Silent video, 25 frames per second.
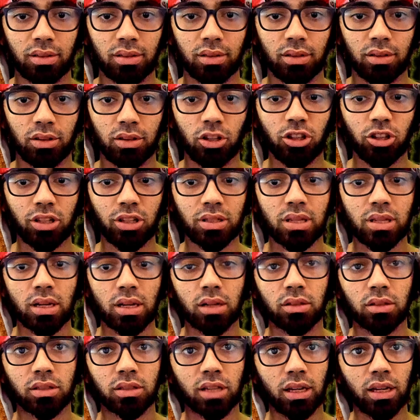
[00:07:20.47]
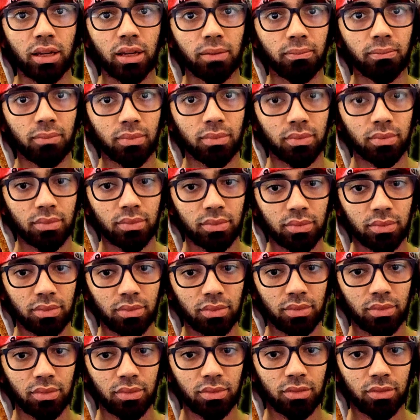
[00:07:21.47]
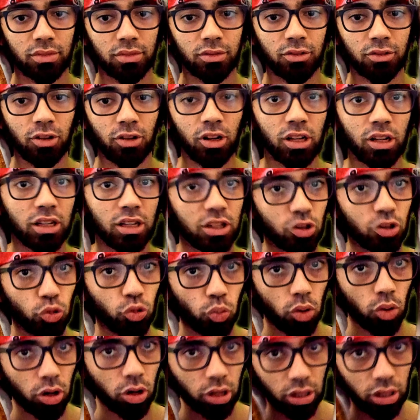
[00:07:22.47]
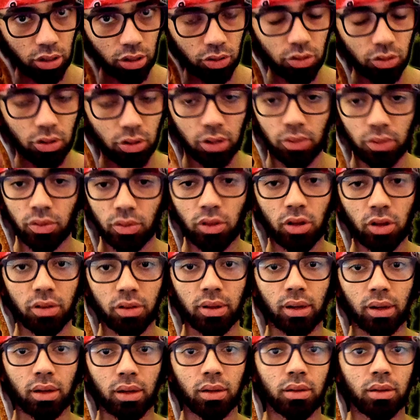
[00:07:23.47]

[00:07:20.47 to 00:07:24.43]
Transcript: not a single time not a little rocky you know nothing